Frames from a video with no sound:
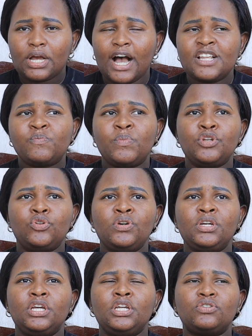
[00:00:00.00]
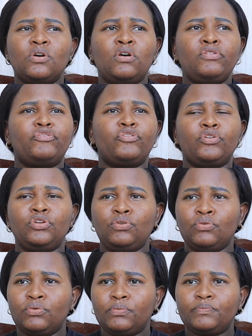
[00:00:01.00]
has been doing it all for
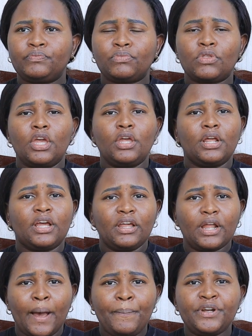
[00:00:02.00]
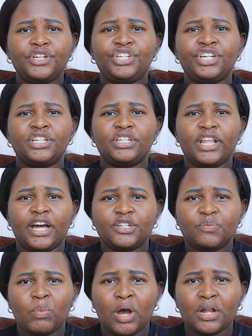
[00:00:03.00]
you, appreciate
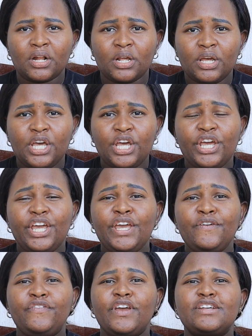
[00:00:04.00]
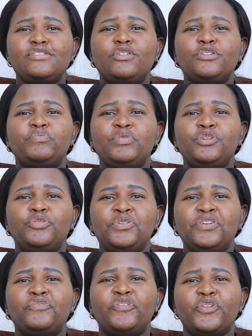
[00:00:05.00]
that man. If he has not been
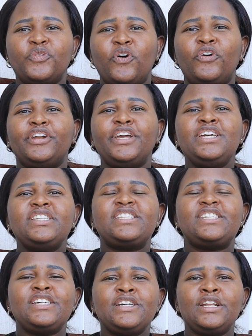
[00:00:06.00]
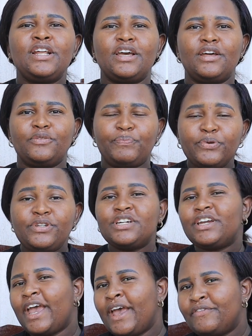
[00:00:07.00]
doing for you or is still
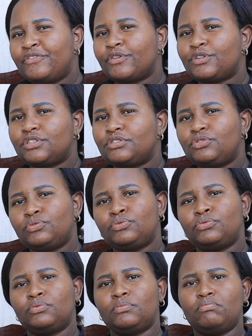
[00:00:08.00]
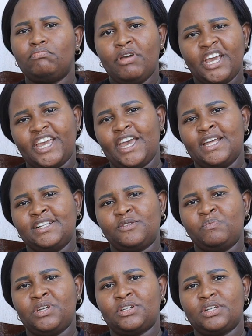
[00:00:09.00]
putting effort to make
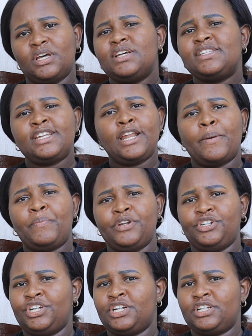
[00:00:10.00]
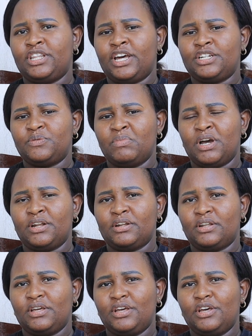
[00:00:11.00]
ends meet, still appreciate that man.
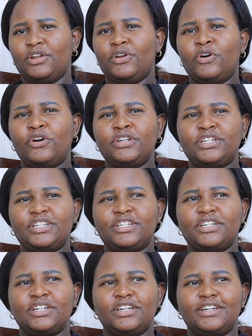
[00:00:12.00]
Don't